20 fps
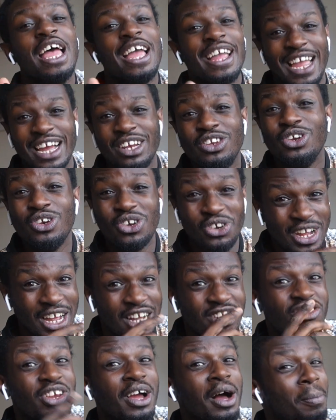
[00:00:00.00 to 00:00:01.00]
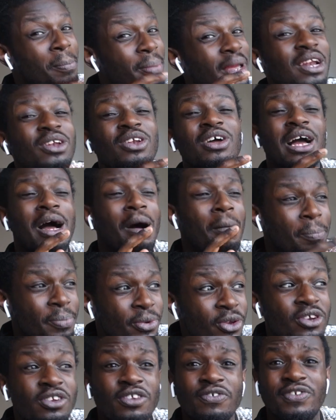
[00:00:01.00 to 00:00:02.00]
Can you look at child B and look how
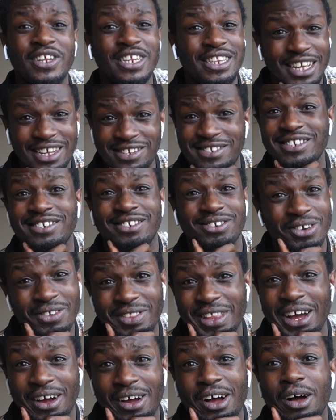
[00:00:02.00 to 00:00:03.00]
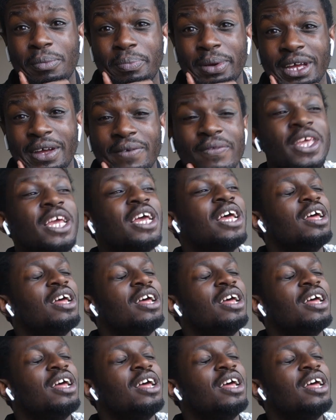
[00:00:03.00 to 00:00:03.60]
beautifully they're sitting on that carpet?